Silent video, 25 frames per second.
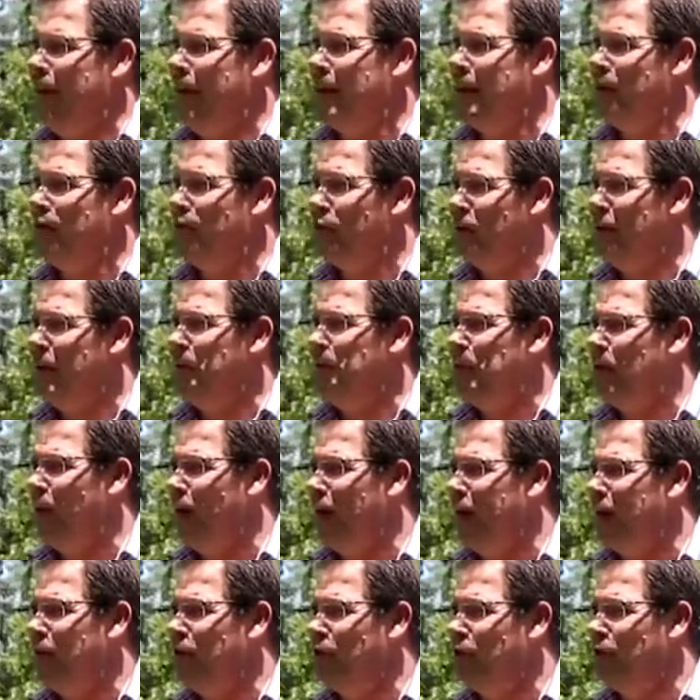and is really
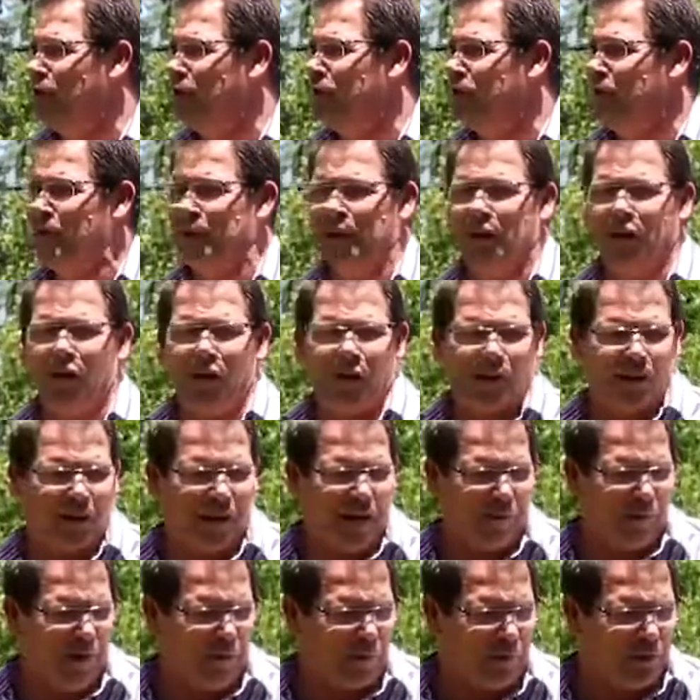behind you. So they
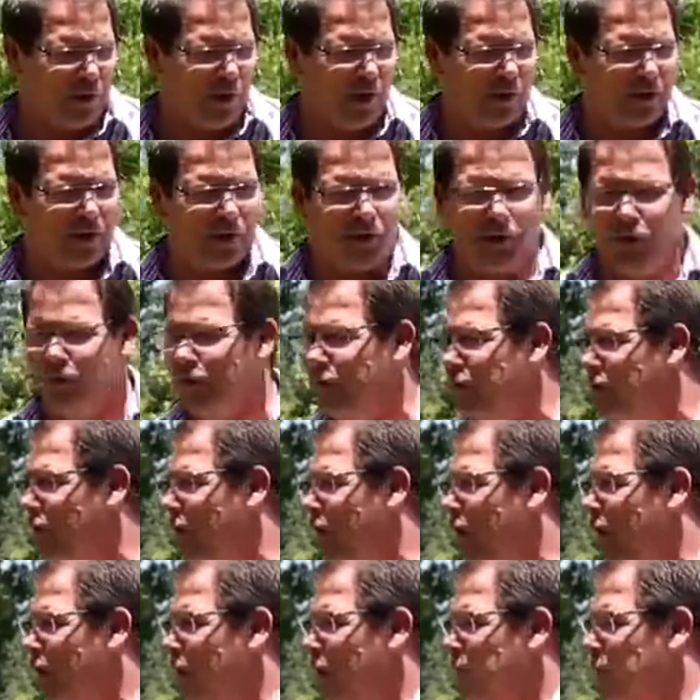came up with the idea of